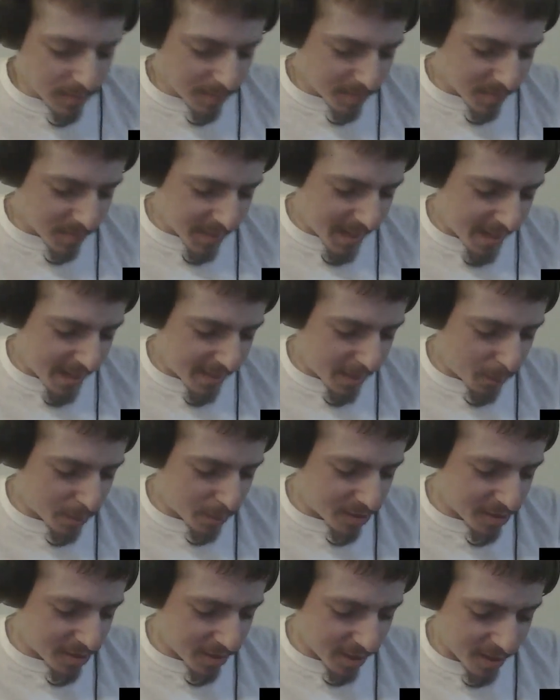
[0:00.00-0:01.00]
Yeah, that
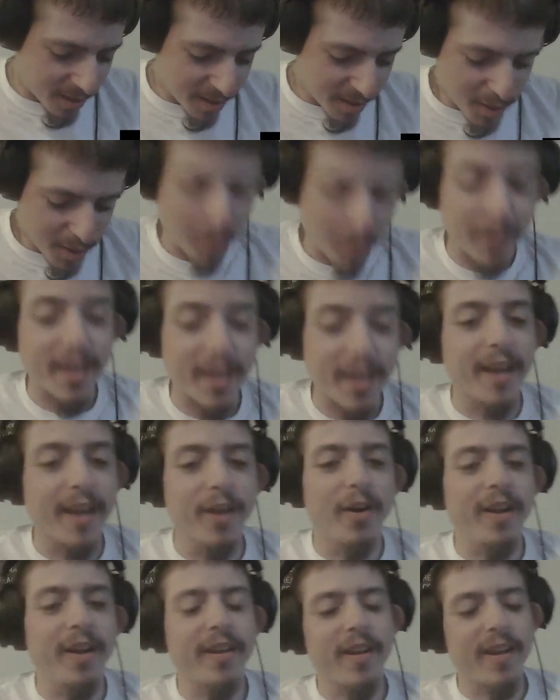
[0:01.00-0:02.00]
would suck. But yeah,
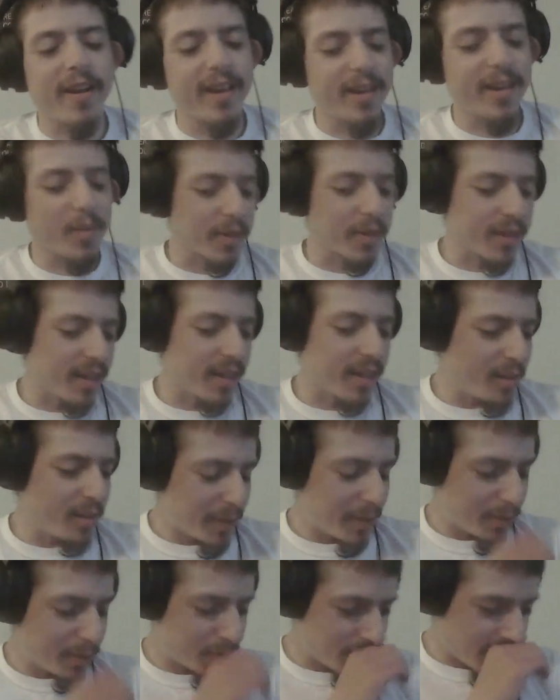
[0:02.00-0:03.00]
no, I had to bring that up.
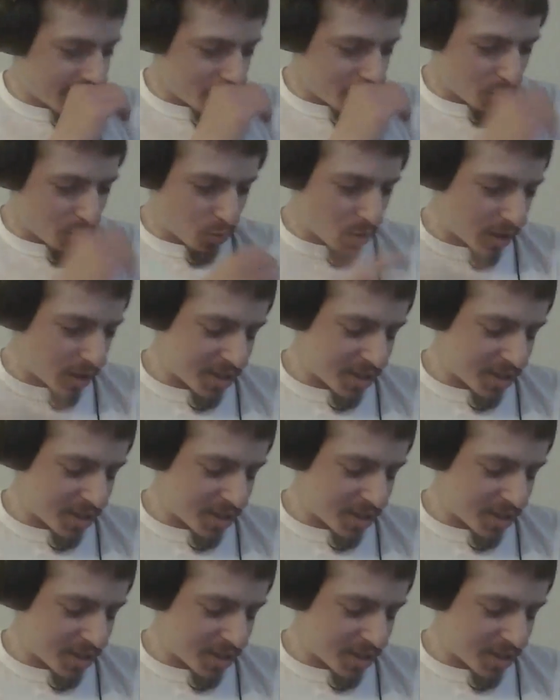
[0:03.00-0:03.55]
I was watching